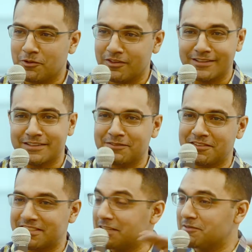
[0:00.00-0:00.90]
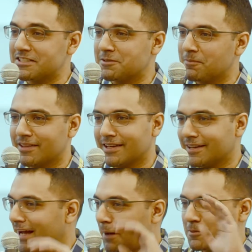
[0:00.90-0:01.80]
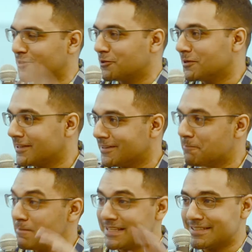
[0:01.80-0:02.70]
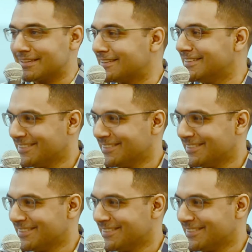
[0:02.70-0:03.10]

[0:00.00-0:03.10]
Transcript: think they've discovered something absolutely amazing.